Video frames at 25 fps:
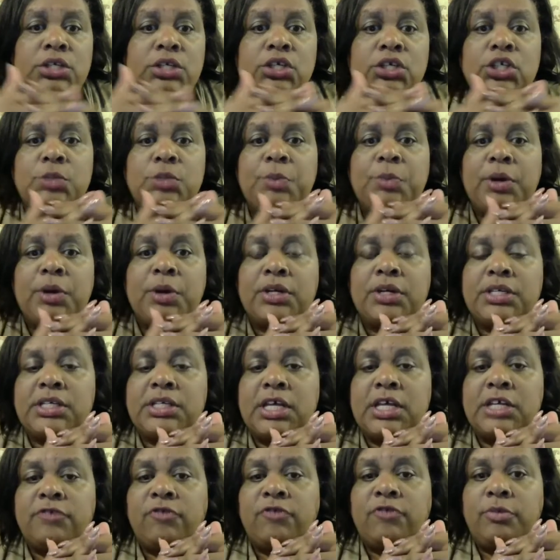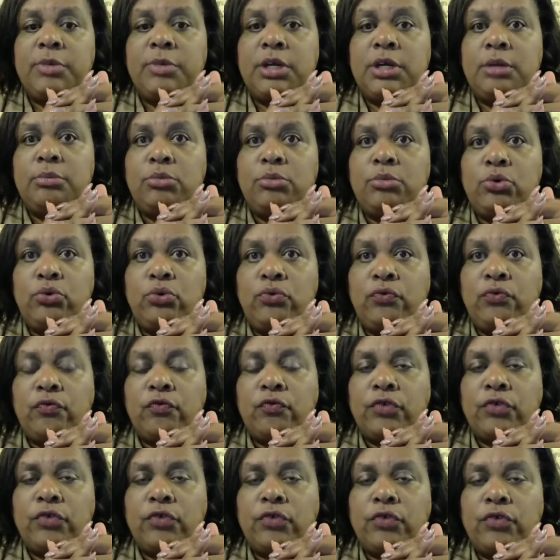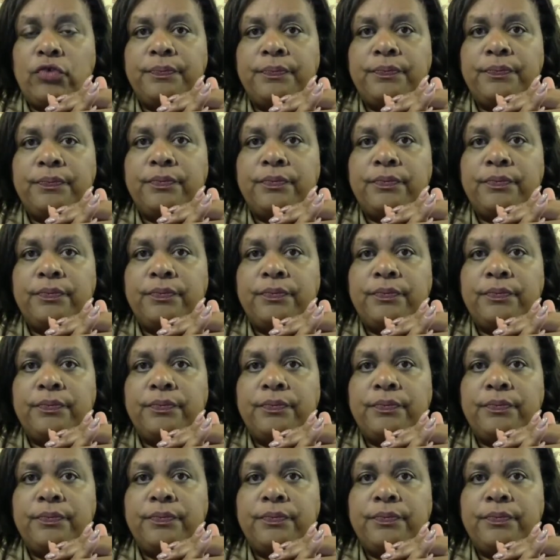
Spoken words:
until Spirit says for me to move.